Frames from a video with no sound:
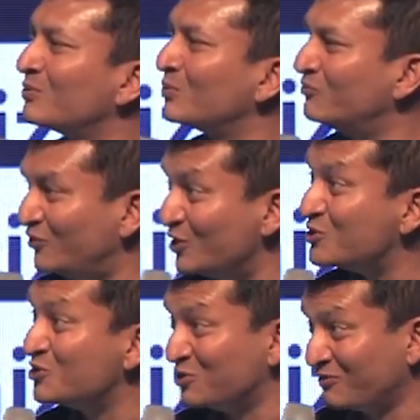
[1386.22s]

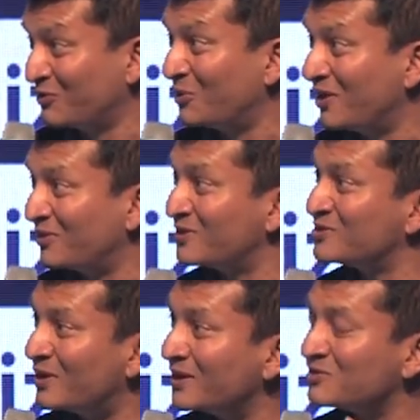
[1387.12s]
versions of the weather,
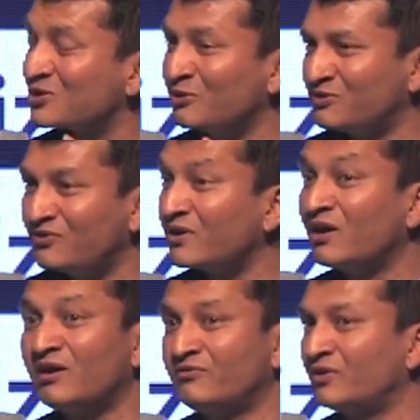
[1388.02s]
right? So it's very
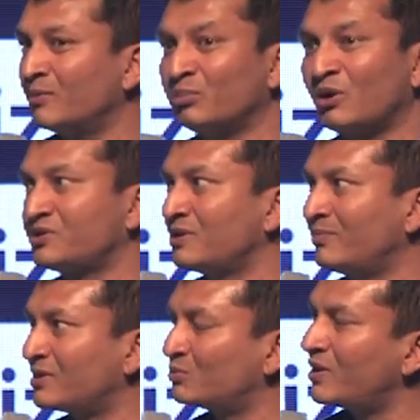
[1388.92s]
hard for a
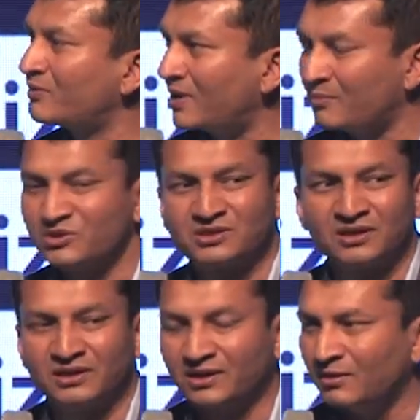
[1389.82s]
blockchain-based weather app to
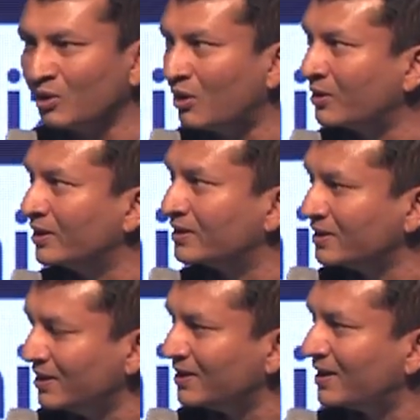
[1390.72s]
suddenly come along
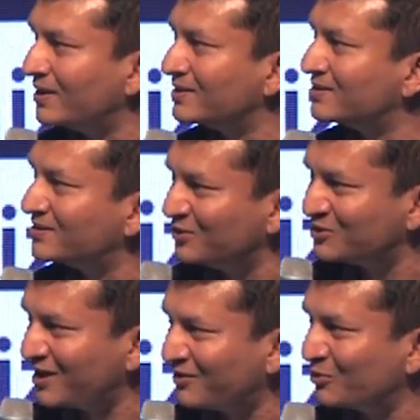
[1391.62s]
and
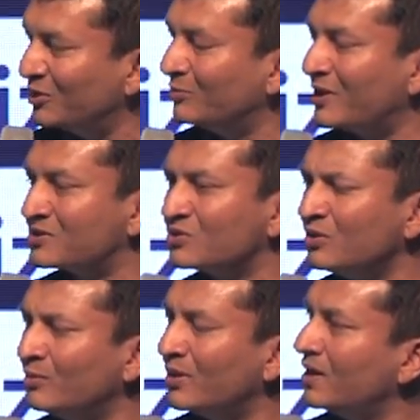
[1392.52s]
take the world by
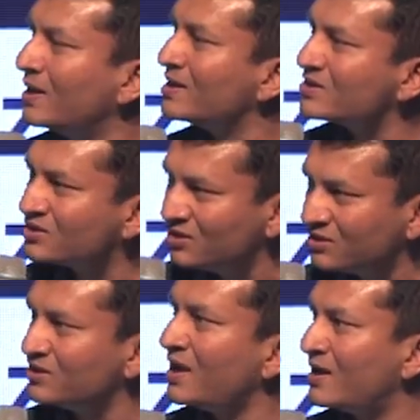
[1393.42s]
storm.
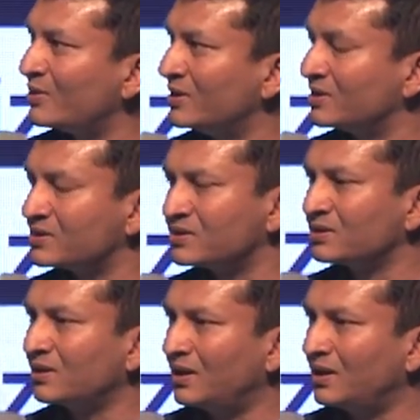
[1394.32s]
Certain areas